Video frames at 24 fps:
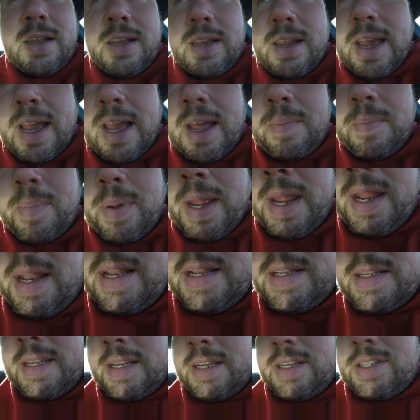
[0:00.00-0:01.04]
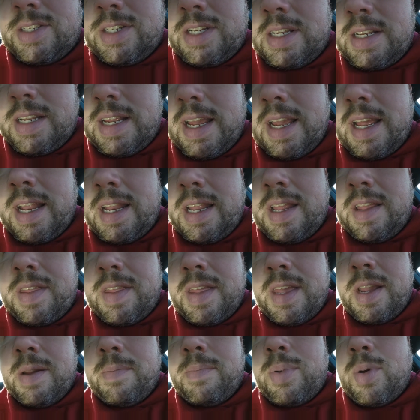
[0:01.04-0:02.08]
not paying attention to
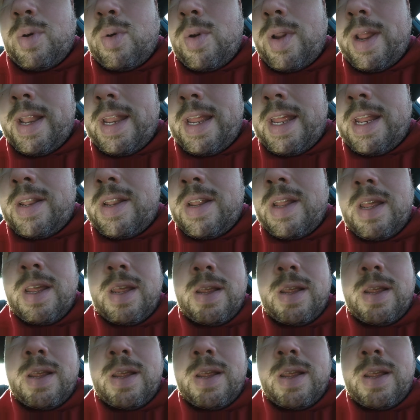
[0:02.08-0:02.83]
anything, pointing